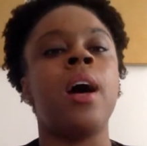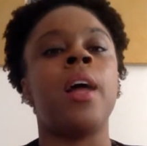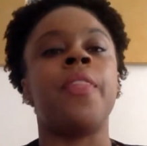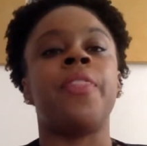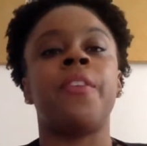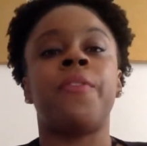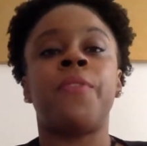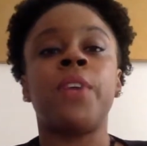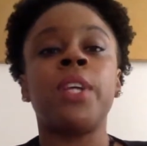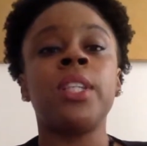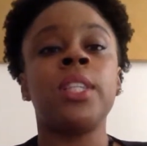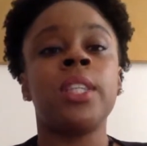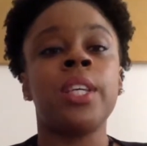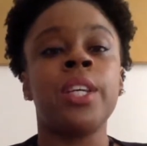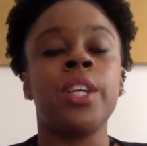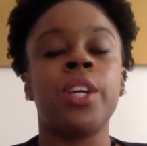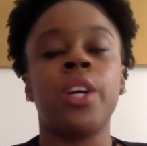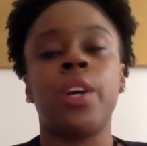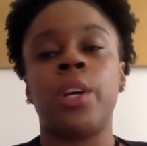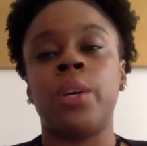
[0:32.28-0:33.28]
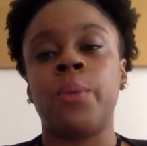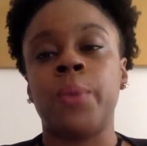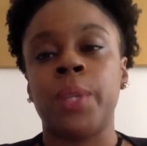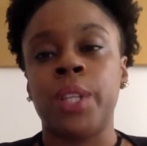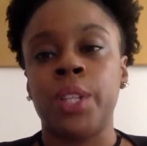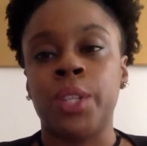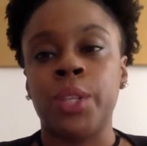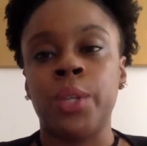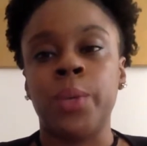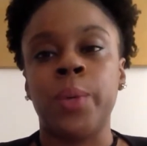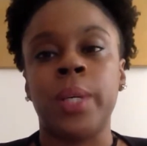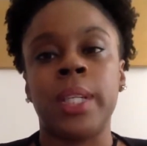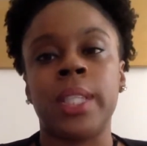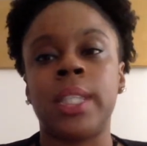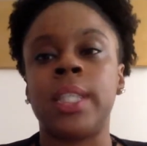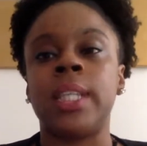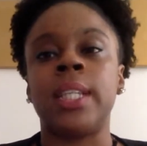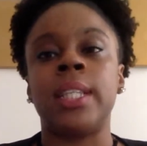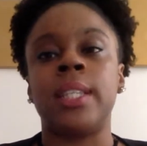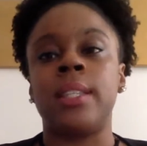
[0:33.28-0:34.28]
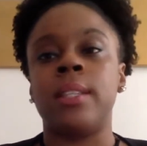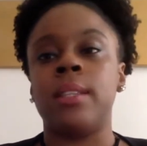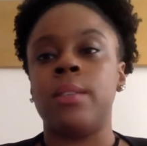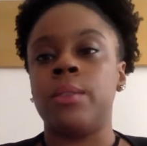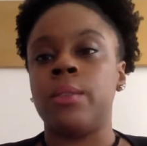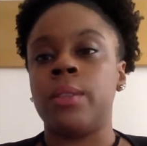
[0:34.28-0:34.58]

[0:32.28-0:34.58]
The first thing you're going to want to do is to